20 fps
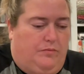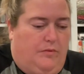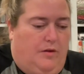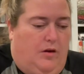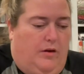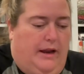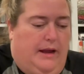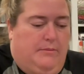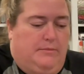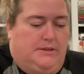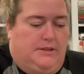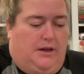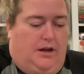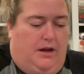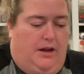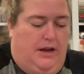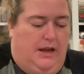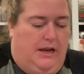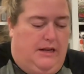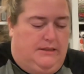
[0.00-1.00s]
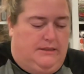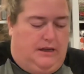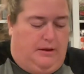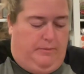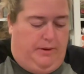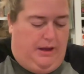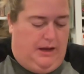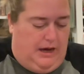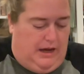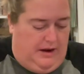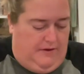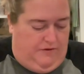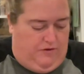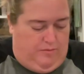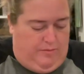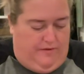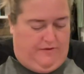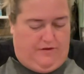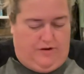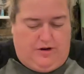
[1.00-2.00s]
on Amazon, and Zamia got it for
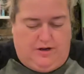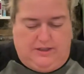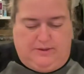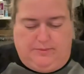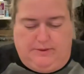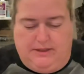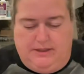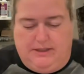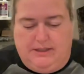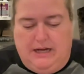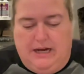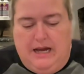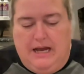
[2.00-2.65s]
me for Christmas.